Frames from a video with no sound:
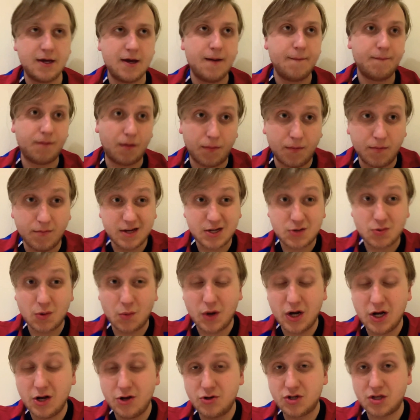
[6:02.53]
Problem when we
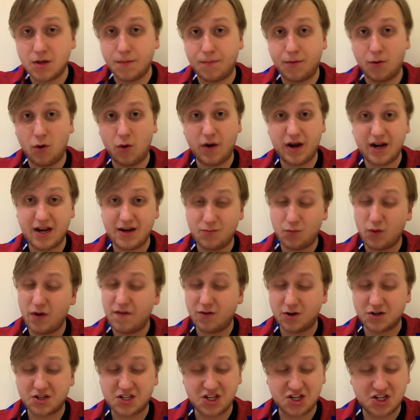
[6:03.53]
lose the ball, and we've
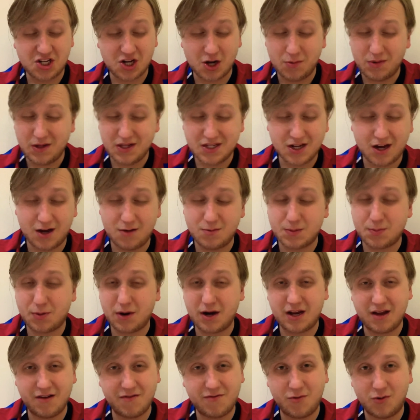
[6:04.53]
lost it so many times
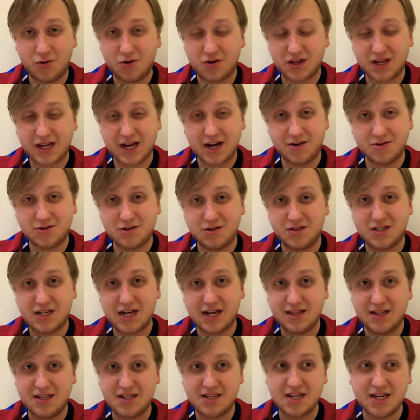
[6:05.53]
breaking forward on counter-attack
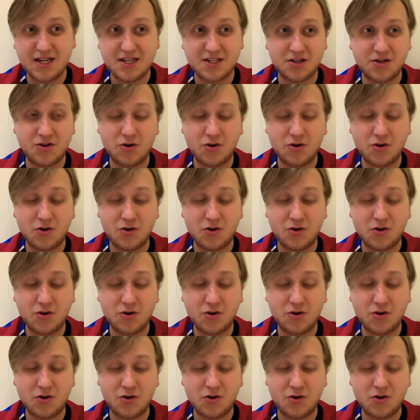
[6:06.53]
this season,